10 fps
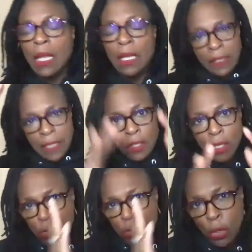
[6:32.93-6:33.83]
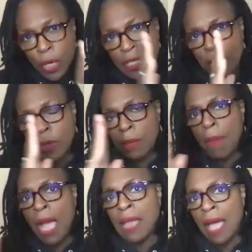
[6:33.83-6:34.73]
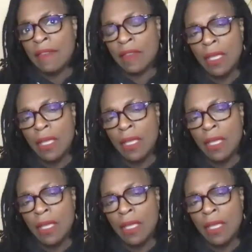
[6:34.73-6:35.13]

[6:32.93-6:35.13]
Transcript: Like, these are the stories that were in my life.